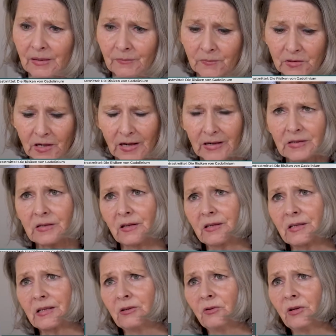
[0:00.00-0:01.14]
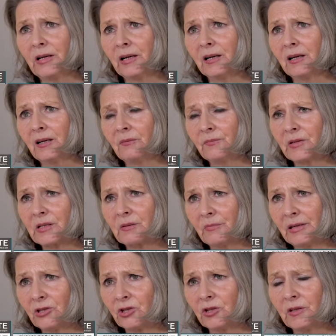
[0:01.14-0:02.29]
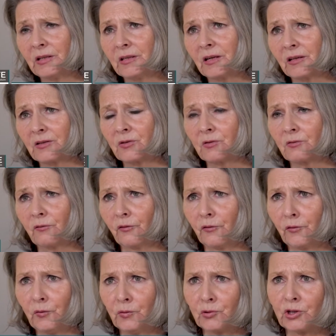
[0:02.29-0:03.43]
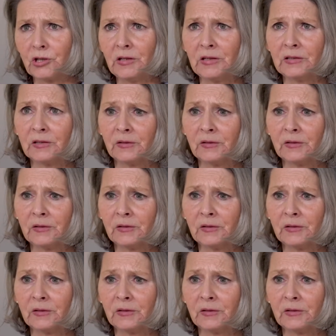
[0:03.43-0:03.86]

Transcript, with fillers: the entire extracellular space of the human being that is available there.